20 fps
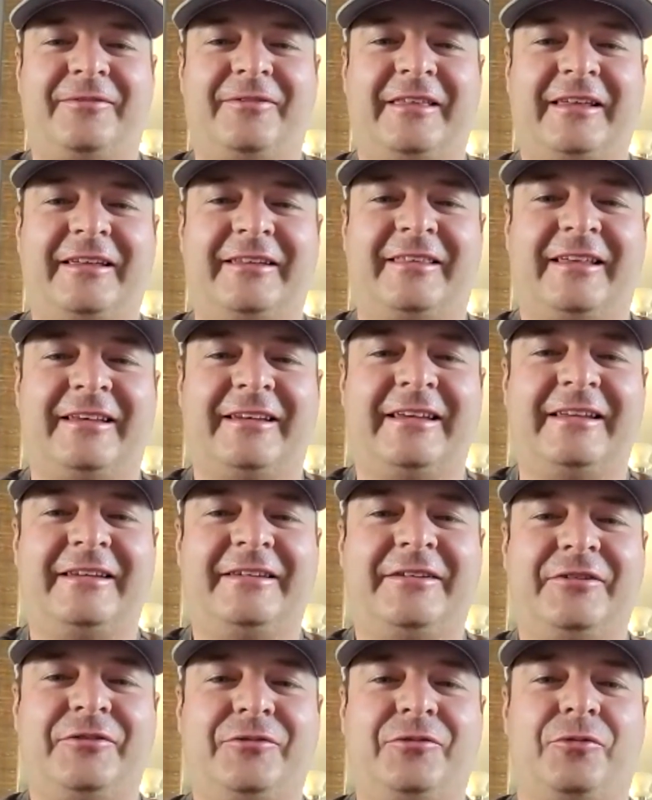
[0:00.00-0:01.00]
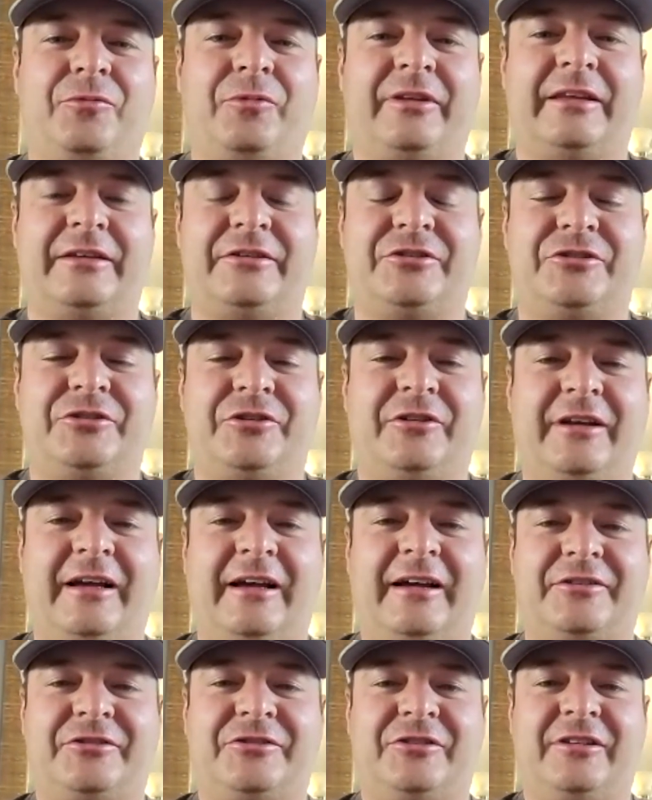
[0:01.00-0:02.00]
think they need to or when they should
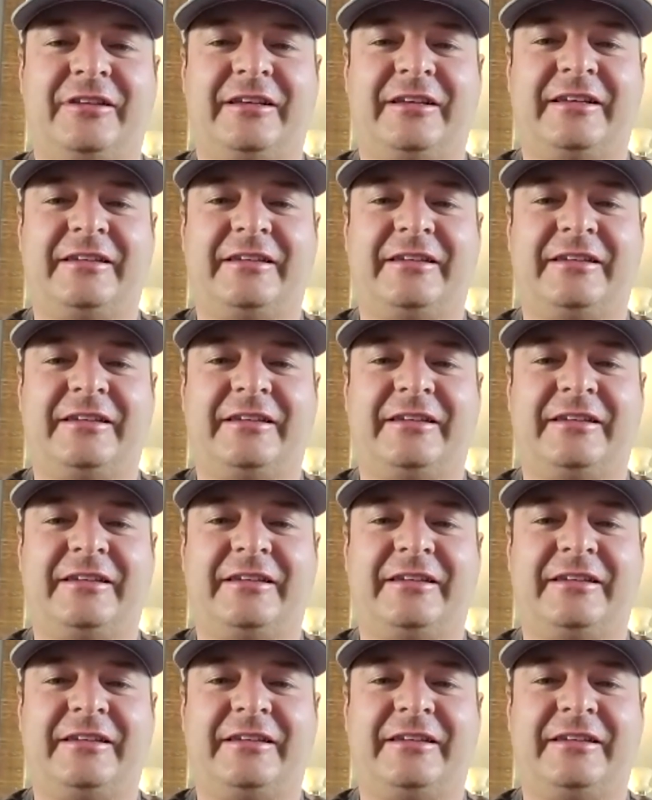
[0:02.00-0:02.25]
actually.